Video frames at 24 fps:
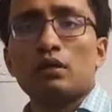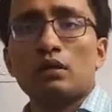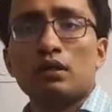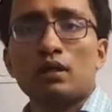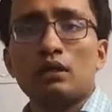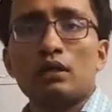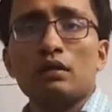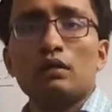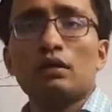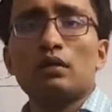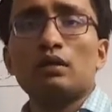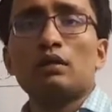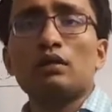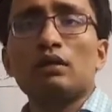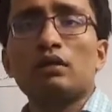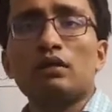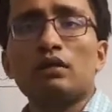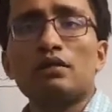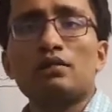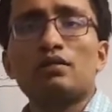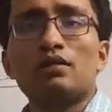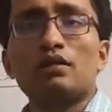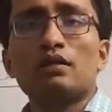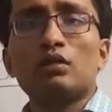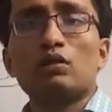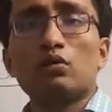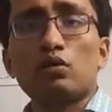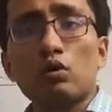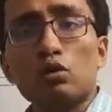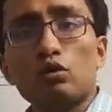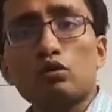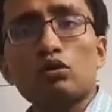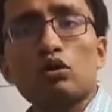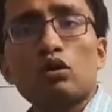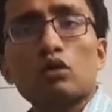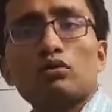increase in
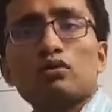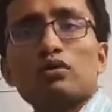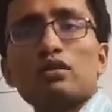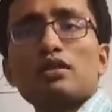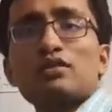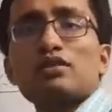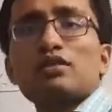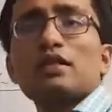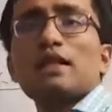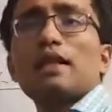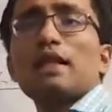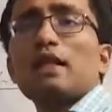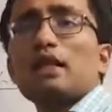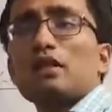growth or just